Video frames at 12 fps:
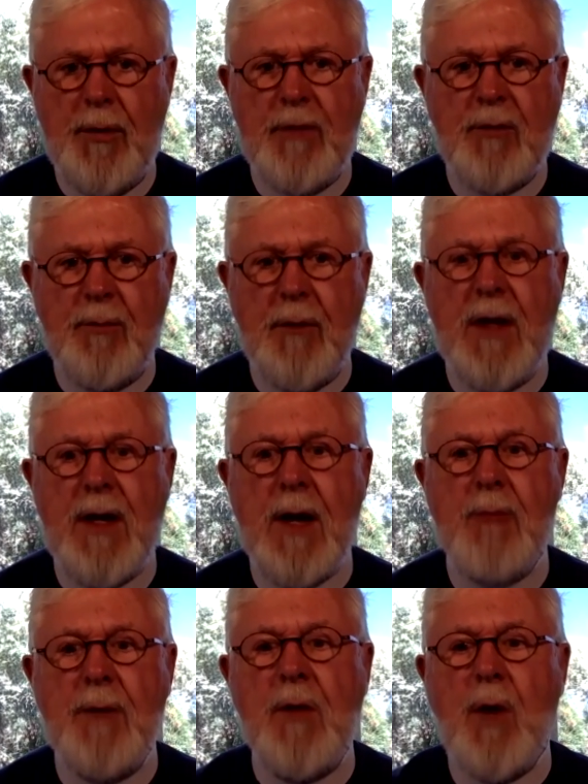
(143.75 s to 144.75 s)
this may
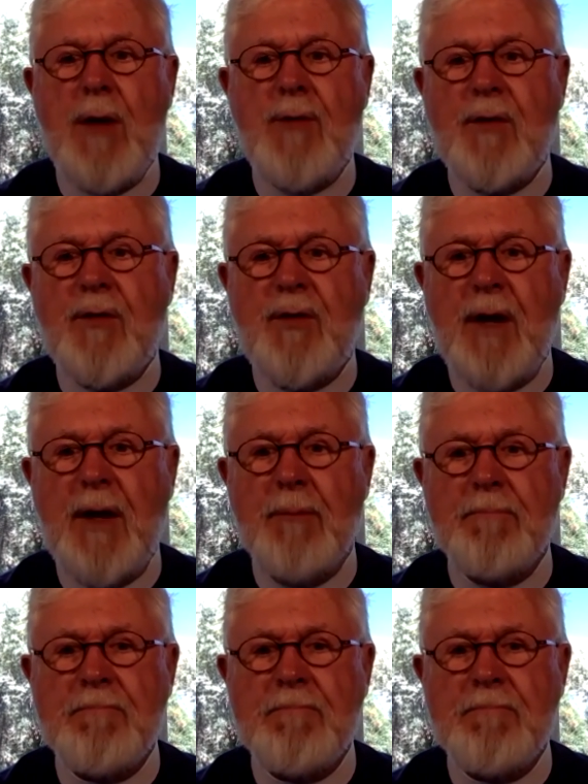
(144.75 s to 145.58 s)
not be quite the same.